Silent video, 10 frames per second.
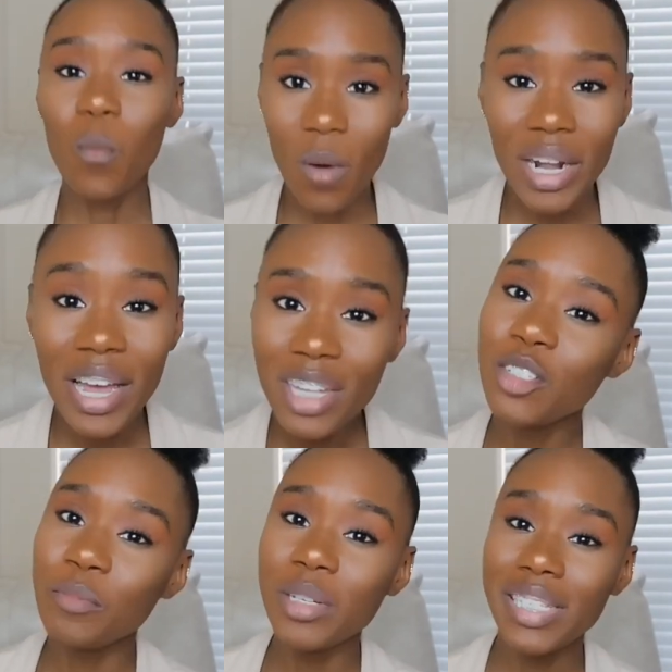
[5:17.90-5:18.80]

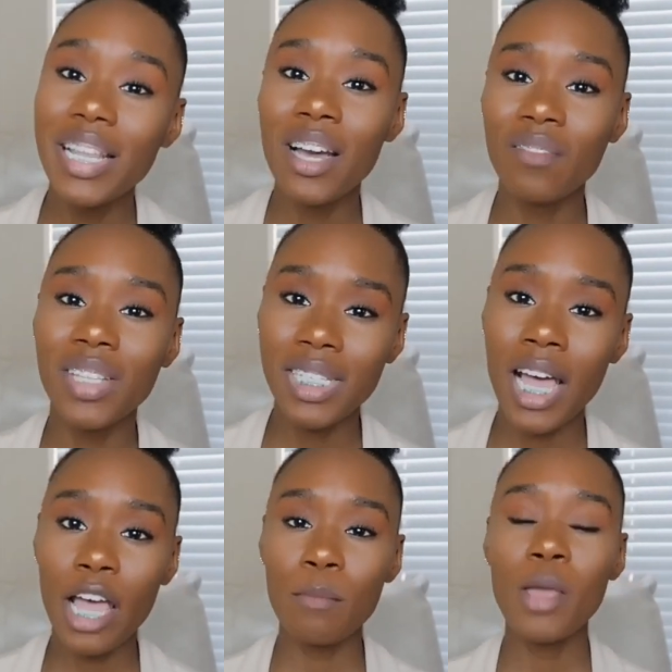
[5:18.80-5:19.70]
100% of the
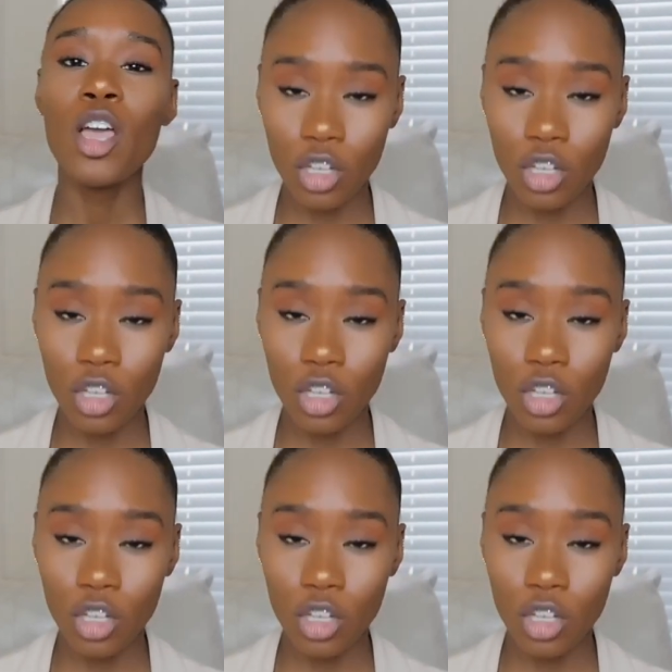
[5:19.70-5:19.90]
time,